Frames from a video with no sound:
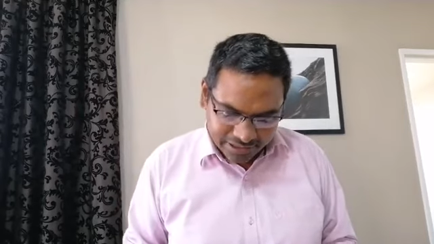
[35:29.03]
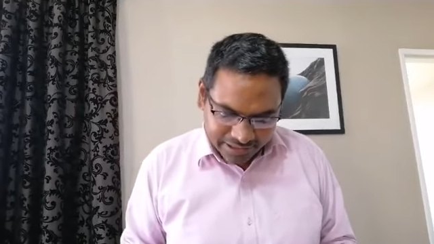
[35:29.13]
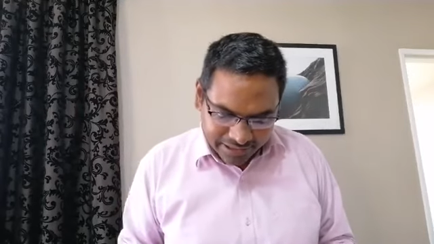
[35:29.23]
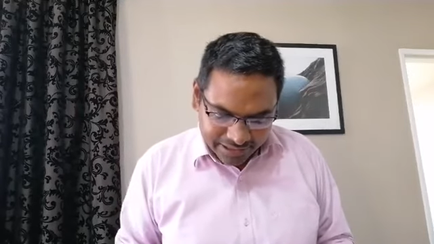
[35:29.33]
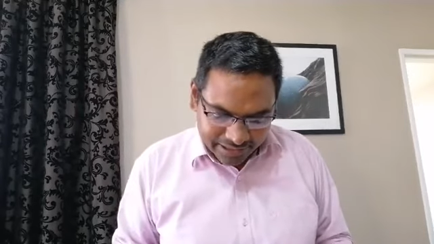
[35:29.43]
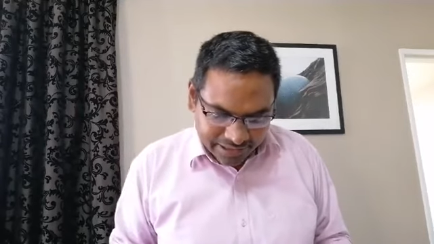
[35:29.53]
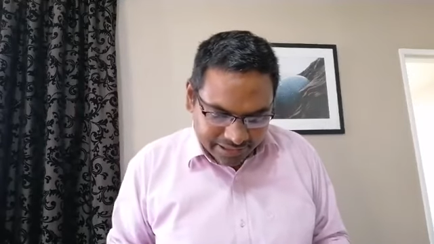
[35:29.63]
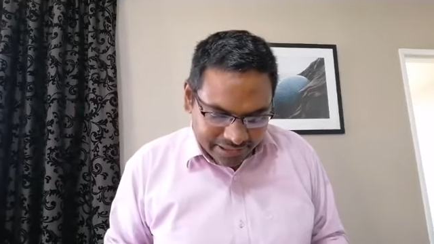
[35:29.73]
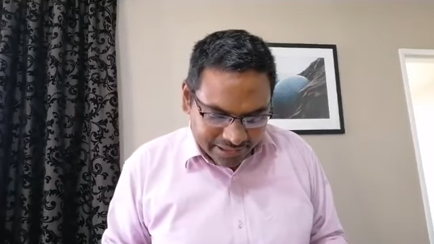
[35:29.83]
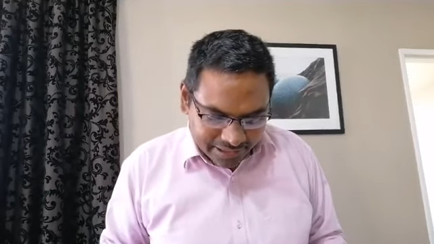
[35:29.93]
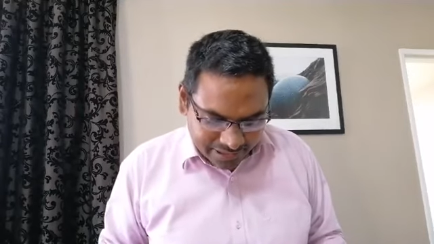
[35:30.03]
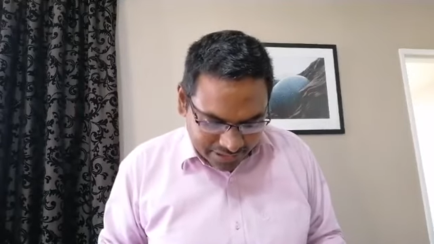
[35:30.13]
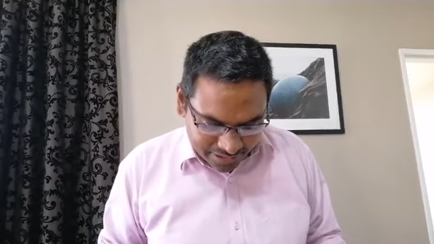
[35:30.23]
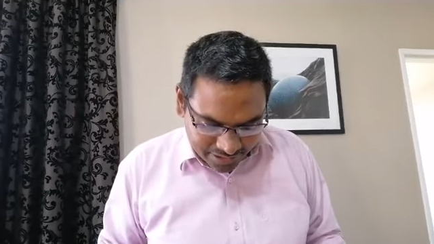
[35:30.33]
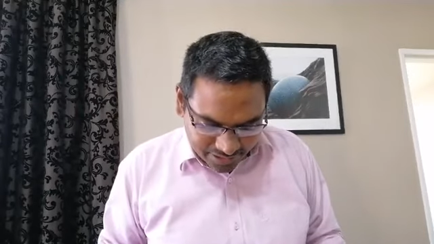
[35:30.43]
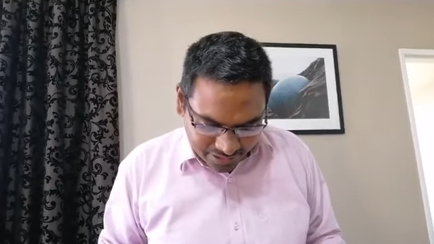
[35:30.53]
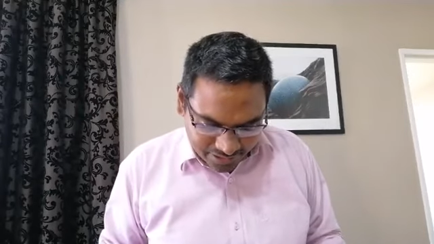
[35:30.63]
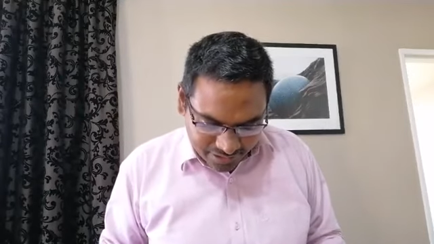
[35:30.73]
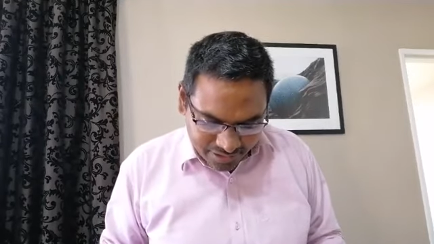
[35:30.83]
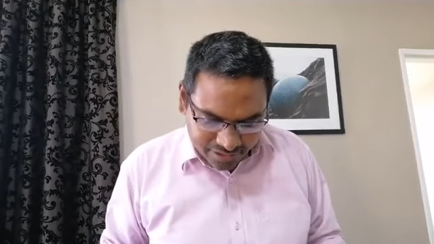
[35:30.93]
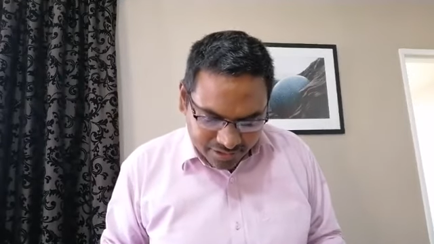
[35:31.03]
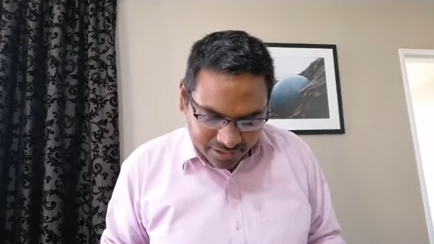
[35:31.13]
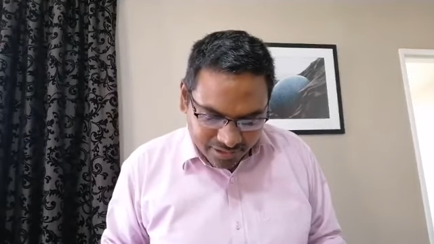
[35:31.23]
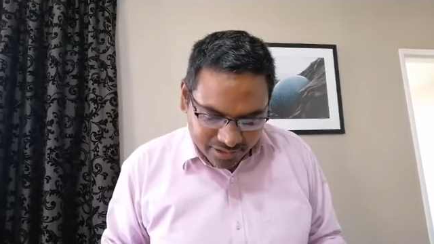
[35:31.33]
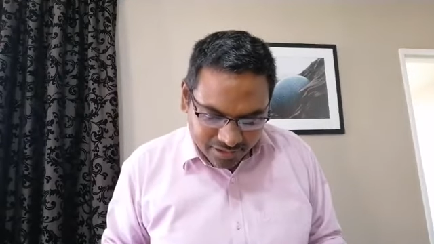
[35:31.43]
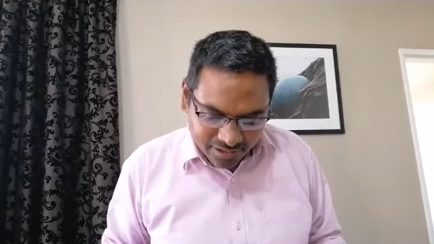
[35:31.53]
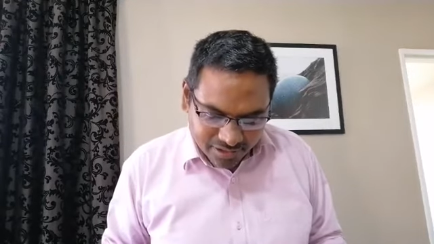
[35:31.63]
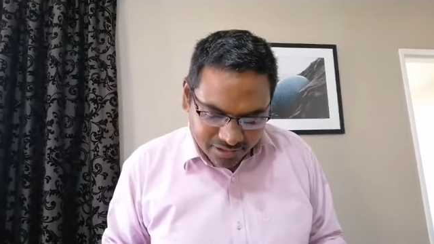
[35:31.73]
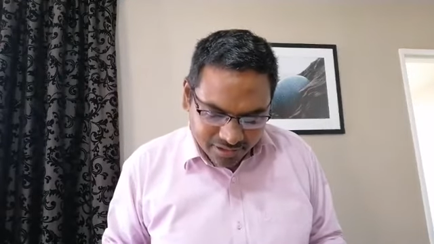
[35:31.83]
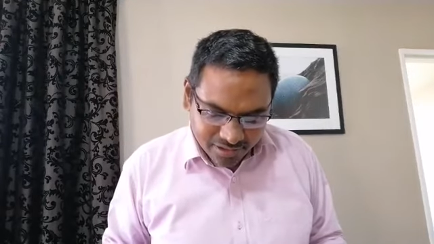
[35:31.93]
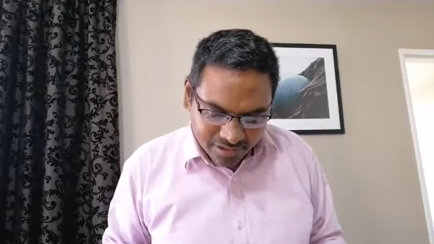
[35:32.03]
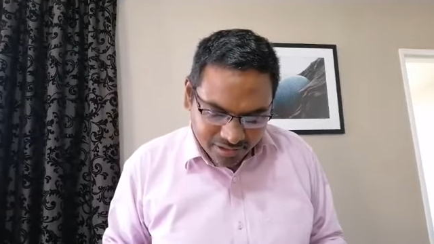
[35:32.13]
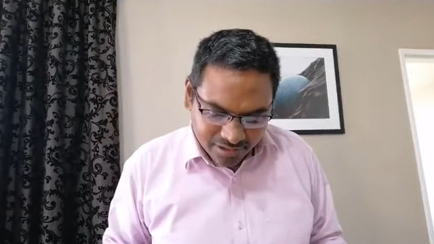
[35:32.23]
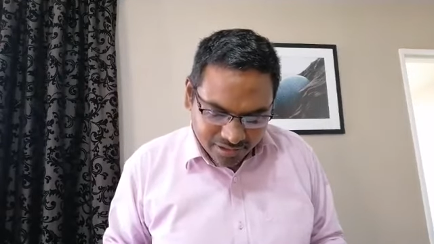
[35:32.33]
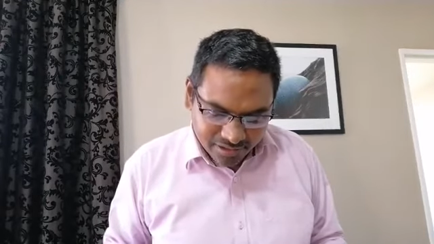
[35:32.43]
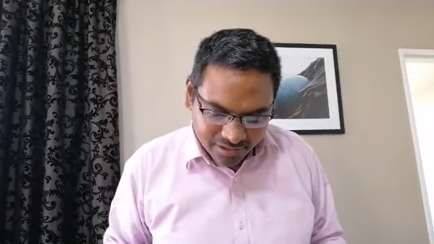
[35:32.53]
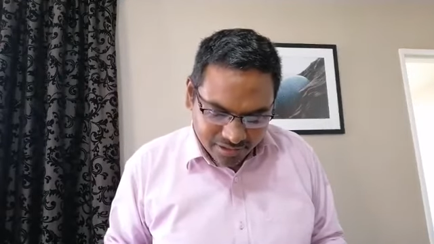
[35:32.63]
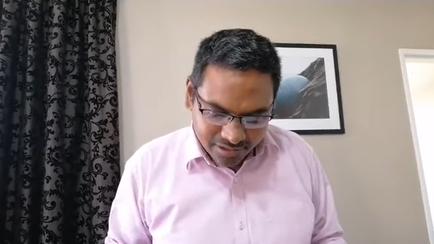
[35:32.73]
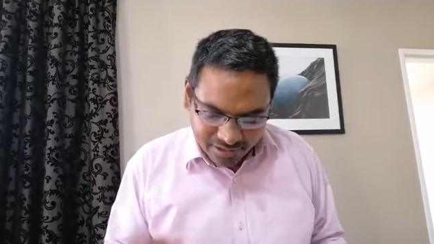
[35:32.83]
No one is speaking in this clip.